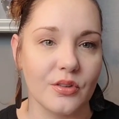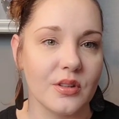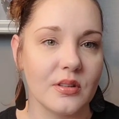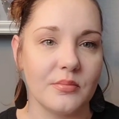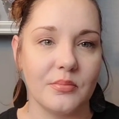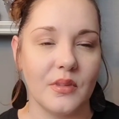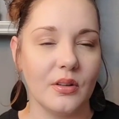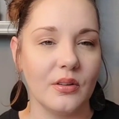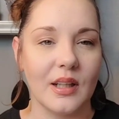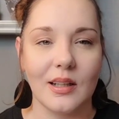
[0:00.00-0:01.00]
Just,
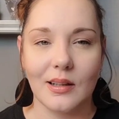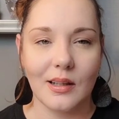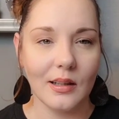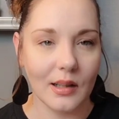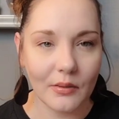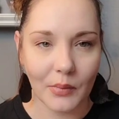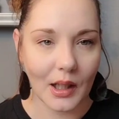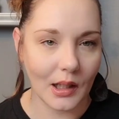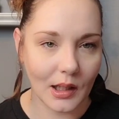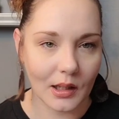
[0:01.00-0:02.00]
they didn't give
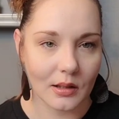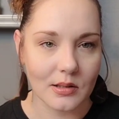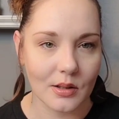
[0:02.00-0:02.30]
me anything.